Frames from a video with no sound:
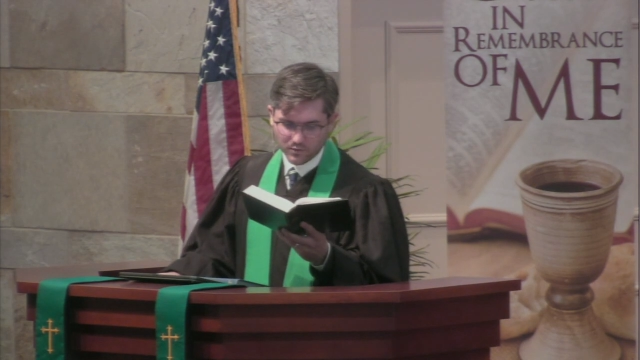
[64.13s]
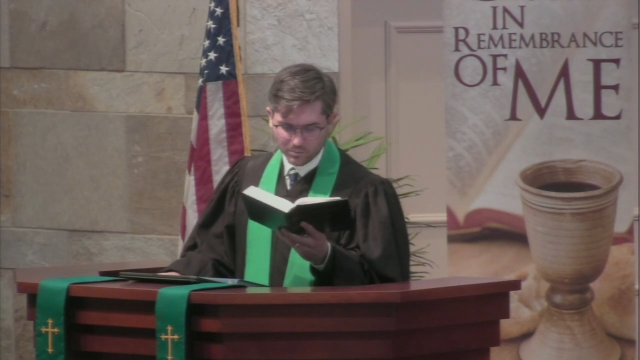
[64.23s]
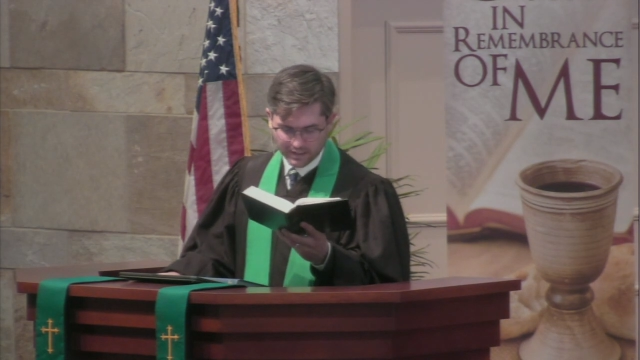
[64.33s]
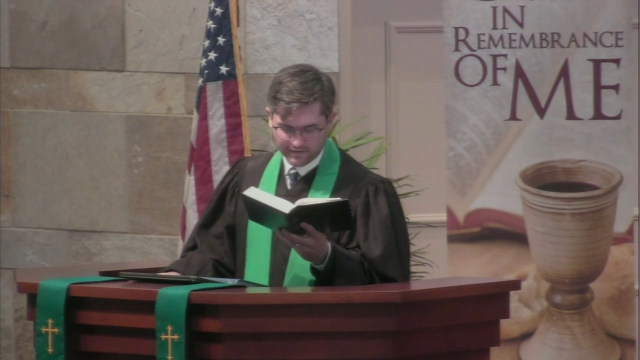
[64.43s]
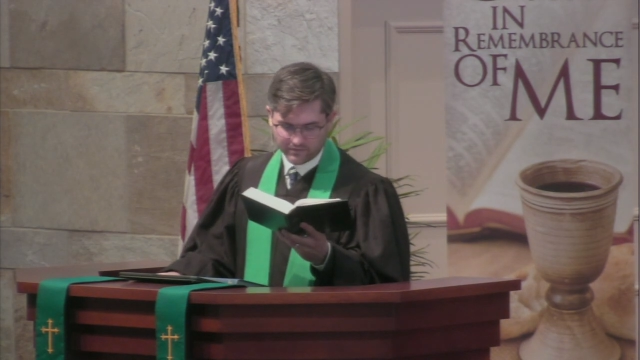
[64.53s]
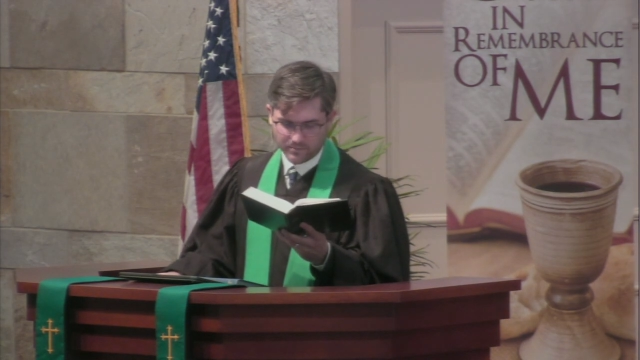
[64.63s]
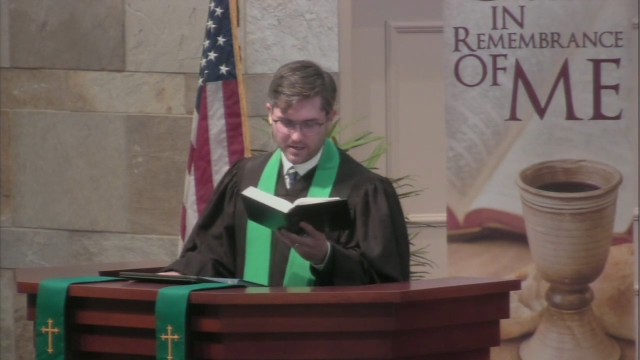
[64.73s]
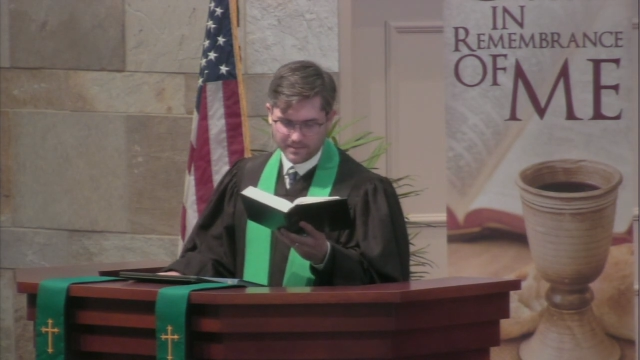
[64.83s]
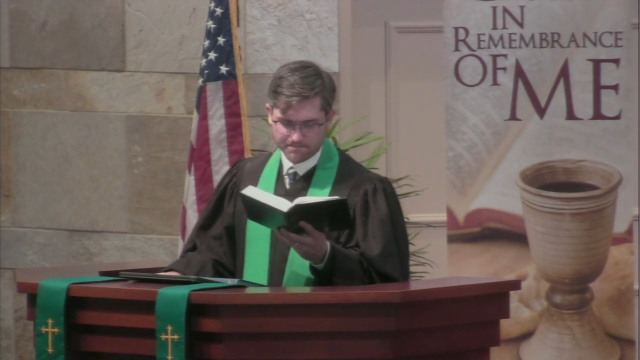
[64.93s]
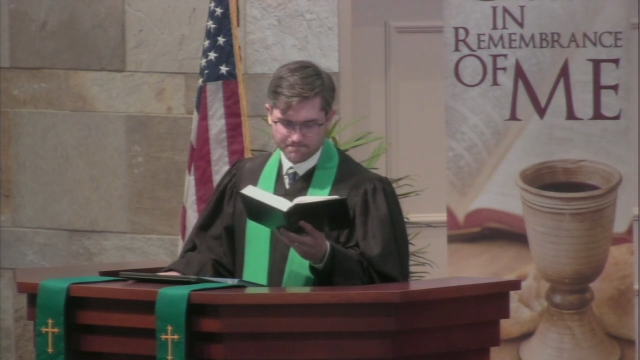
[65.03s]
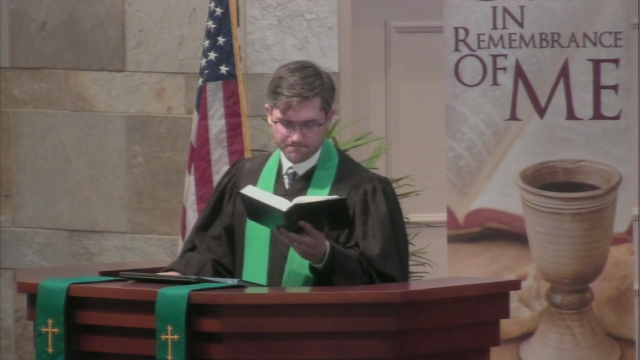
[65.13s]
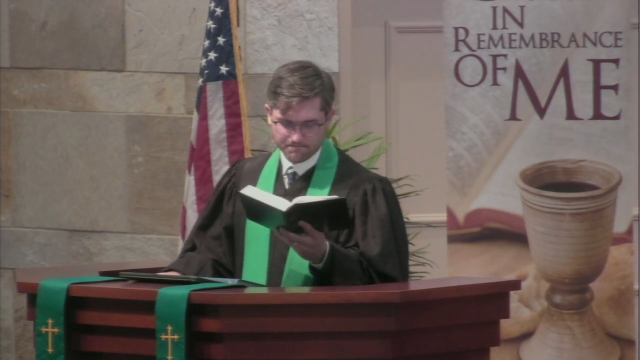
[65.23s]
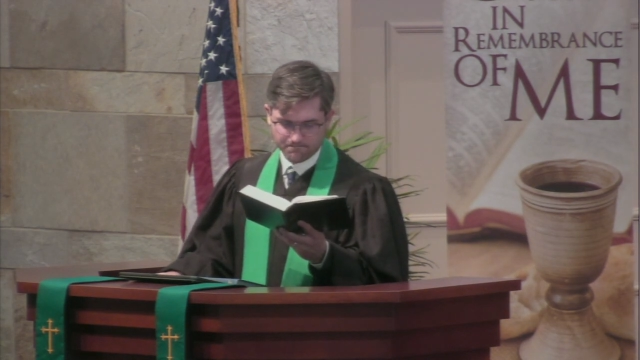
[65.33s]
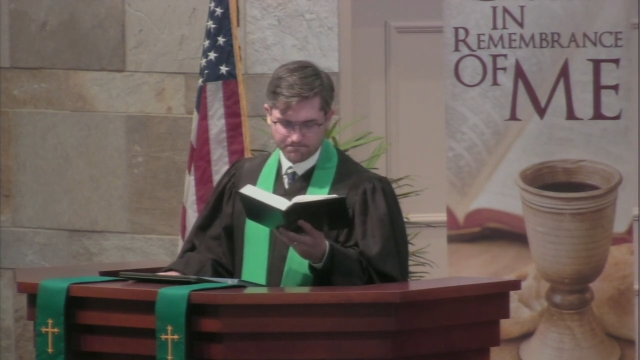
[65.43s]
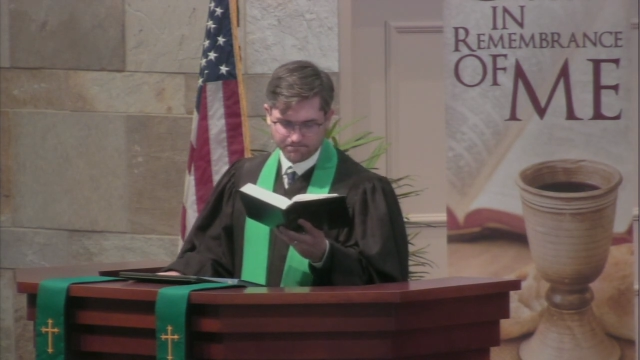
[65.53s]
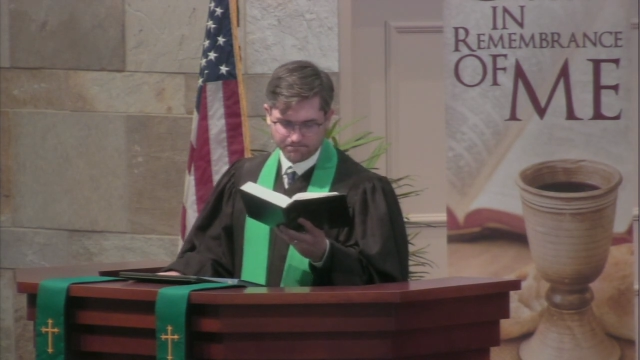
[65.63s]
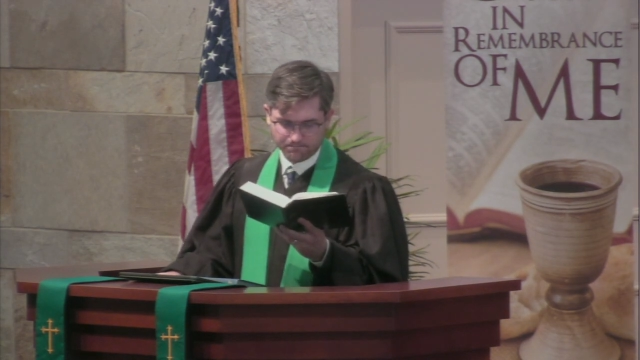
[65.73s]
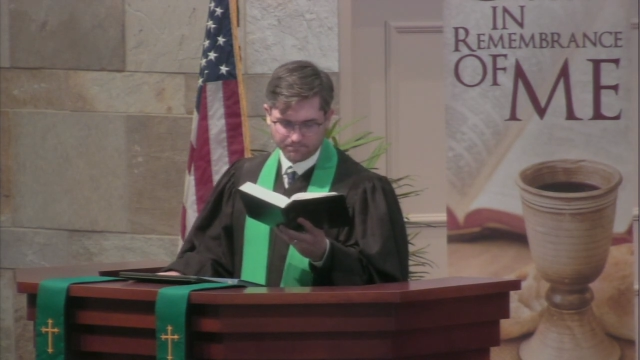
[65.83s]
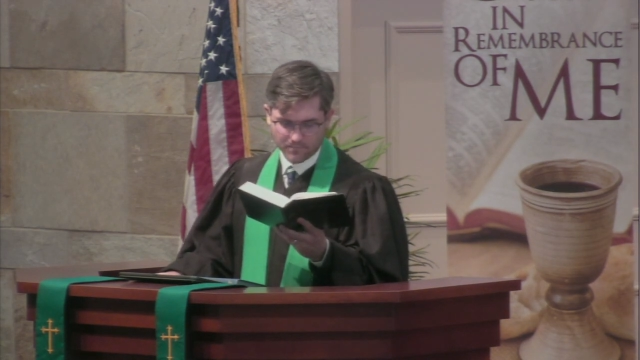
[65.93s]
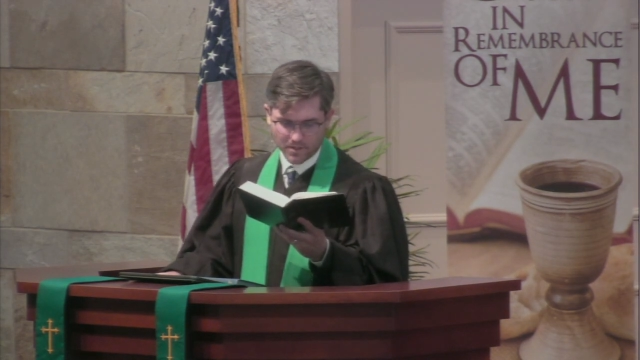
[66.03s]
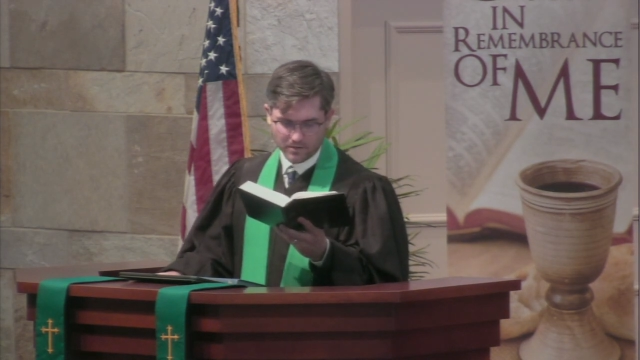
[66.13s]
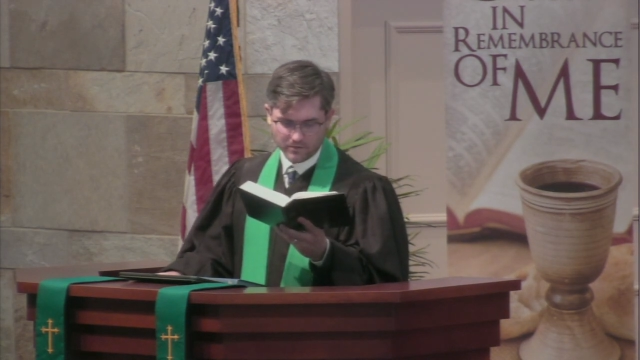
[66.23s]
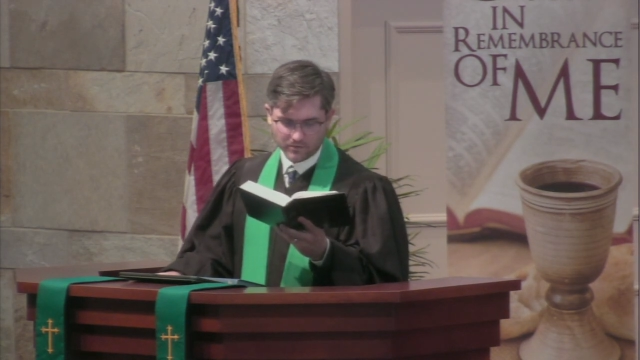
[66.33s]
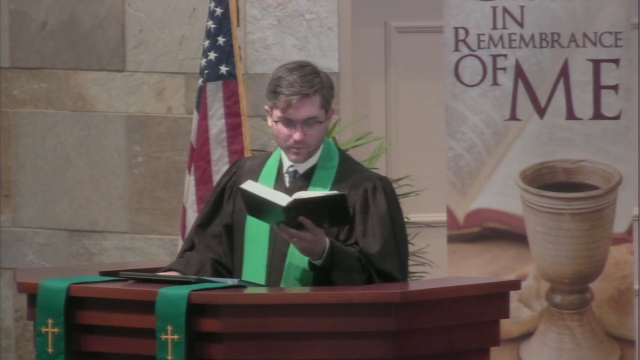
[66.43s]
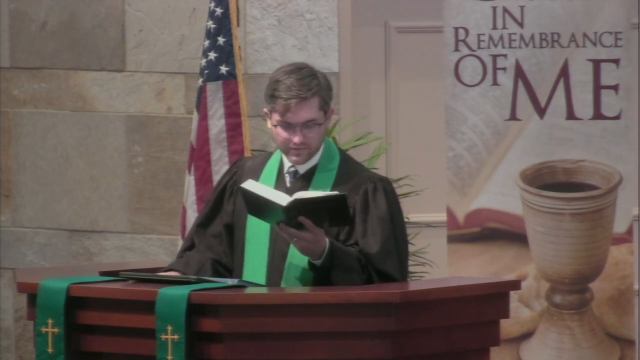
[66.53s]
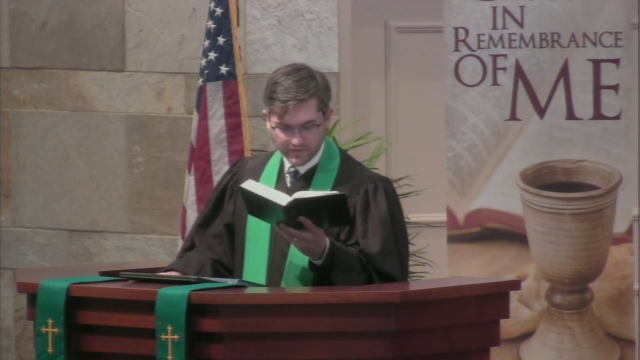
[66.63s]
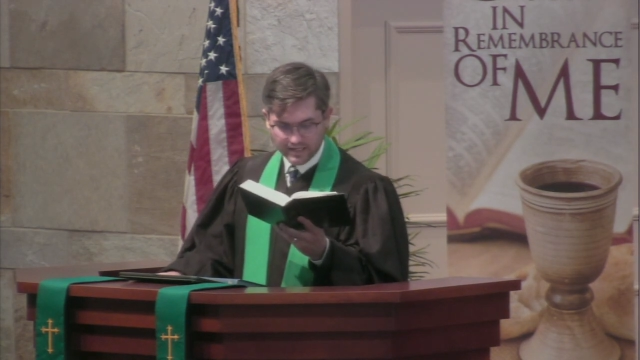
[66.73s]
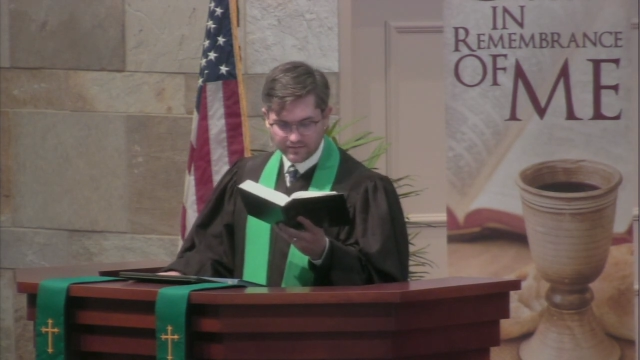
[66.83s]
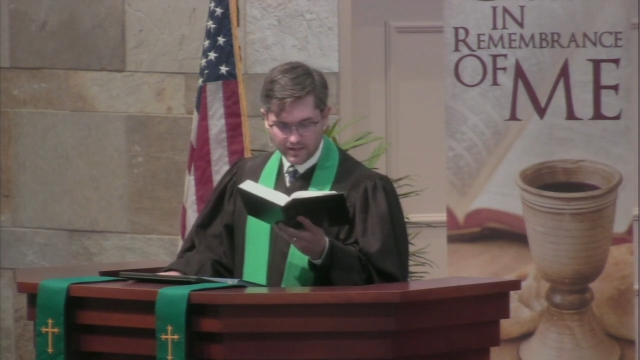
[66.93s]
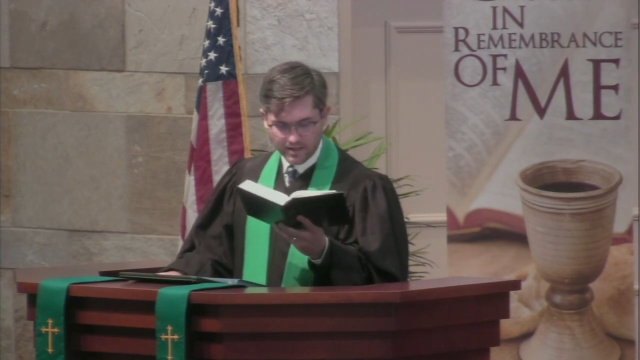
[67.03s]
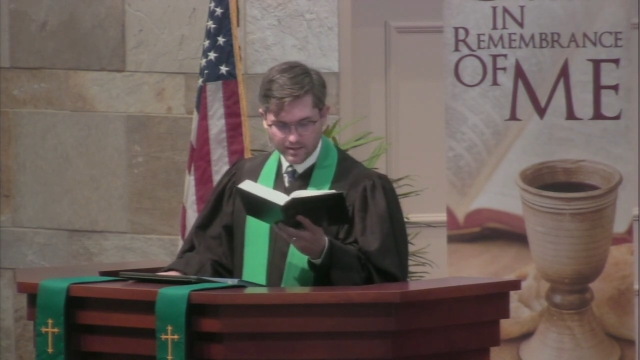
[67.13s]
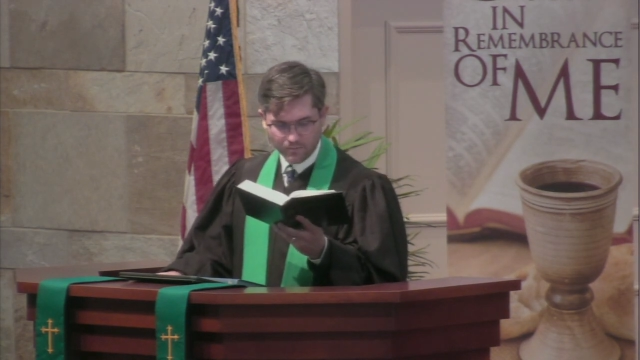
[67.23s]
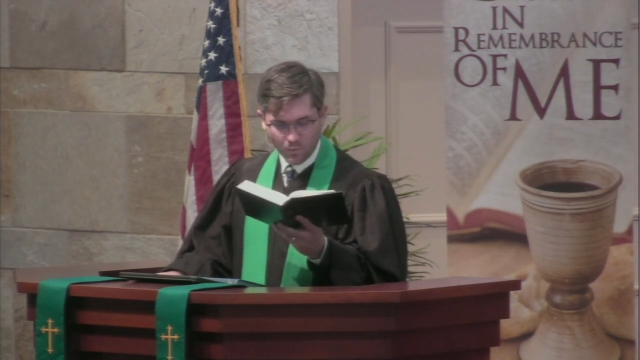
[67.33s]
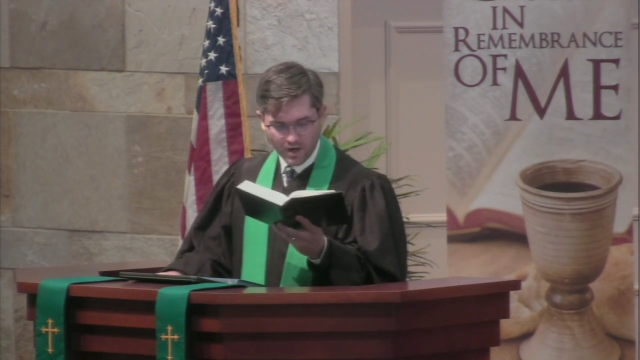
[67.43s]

you bless me." So he said to him,